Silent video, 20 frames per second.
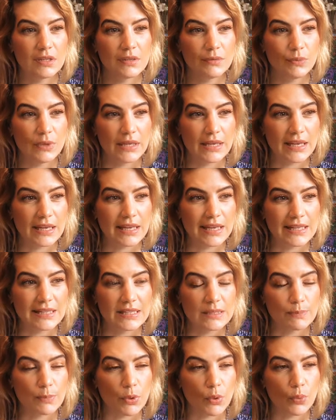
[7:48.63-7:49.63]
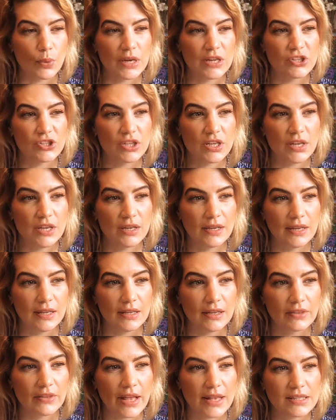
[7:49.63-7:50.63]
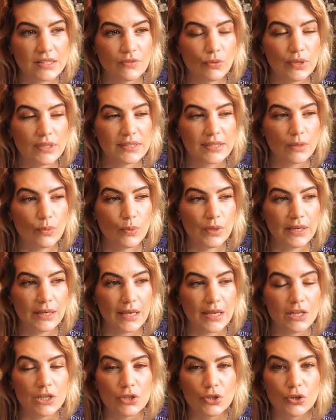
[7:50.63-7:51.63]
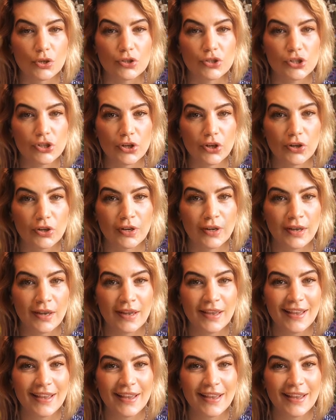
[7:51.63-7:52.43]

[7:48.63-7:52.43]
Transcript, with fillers: we get inspiration and lots of ways that we get nurtured.